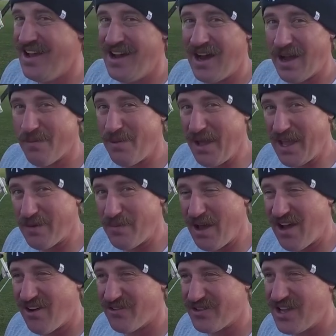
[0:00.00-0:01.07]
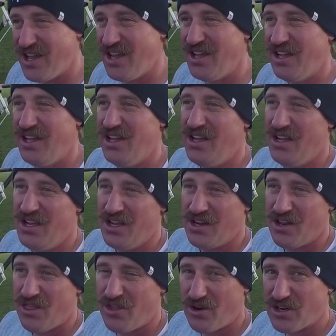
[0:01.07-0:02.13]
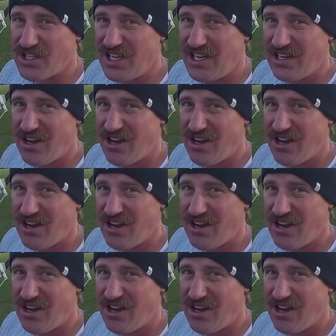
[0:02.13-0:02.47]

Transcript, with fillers: I pay about $13,